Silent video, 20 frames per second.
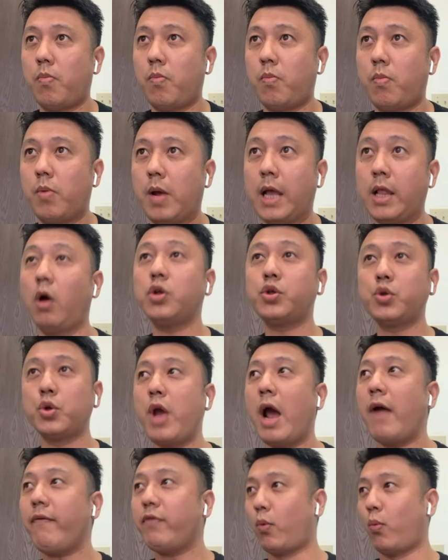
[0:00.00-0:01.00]
and also you
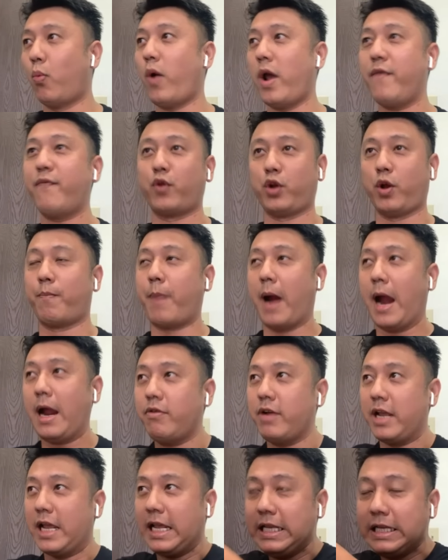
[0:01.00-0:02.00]
have to wait for the
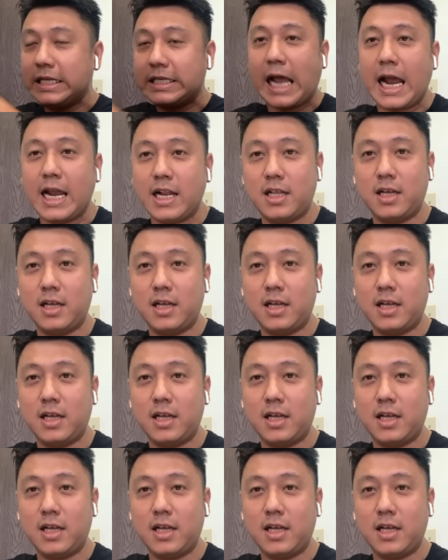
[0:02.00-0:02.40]
battery inside